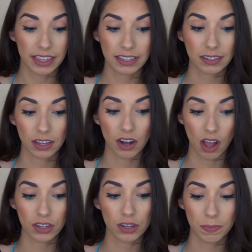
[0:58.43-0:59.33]
this can
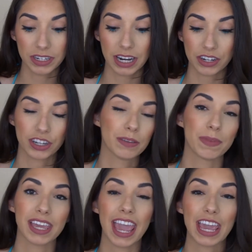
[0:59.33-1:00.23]
also potentially
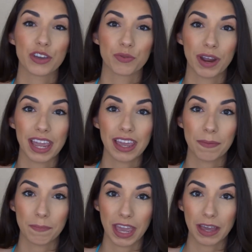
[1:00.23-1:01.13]
be a
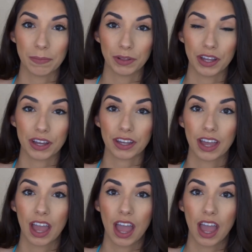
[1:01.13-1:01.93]
great makeup look